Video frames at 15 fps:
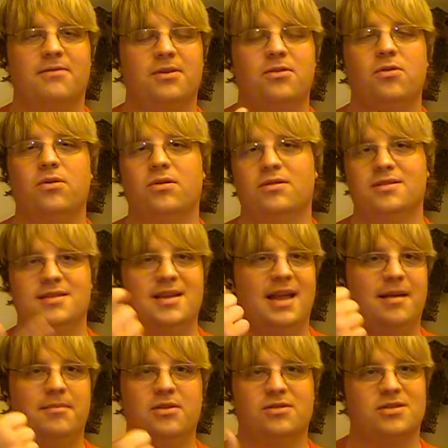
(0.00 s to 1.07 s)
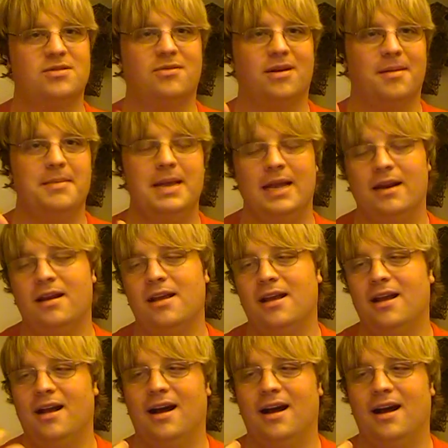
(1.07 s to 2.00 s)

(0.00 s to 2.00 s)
If you Google his name, you'll see what I mean.